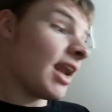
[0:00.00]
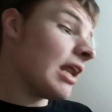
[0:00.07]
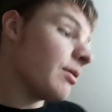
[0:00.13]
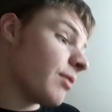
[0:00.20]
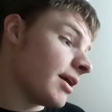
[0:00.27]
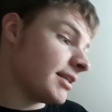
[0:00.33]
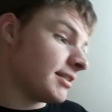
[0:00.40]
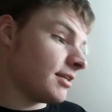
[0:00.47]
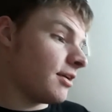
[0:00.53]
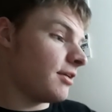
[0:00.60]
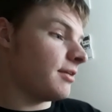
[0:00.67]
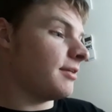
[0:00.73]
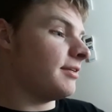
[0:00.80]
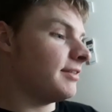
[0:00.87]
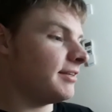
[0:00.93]
anyway,
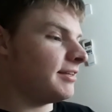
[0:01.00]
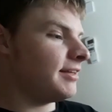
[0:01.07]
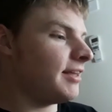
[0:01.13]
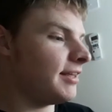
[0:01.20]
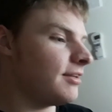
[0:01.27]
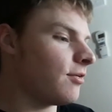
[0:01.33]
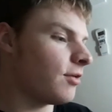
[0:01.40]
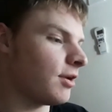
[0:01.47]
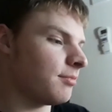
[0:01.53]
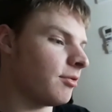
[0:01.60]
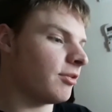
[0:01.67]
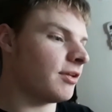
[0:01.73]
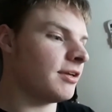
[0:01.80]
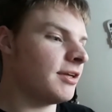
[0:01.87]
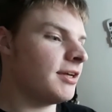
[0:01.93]
so I'm not going to
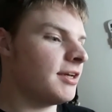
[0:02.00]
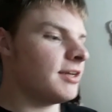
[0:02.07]
bother